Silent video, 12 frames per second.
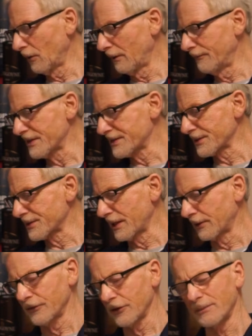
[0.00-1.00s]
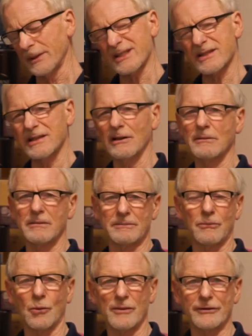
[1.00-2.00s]
visitor center there, but it's still
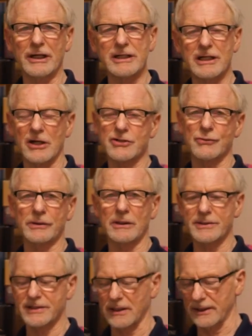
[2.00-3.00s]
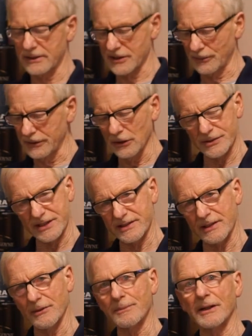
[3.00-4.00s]
more of an industrial site. So you'll see
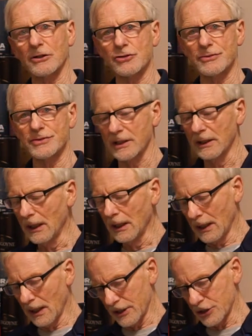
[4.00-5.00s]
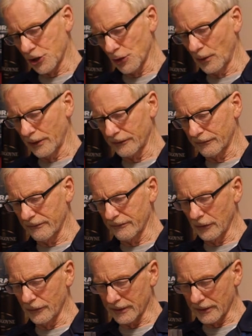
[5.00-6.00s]
some of the pictures I show in the
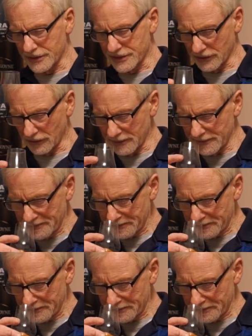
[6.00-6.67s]
review there. So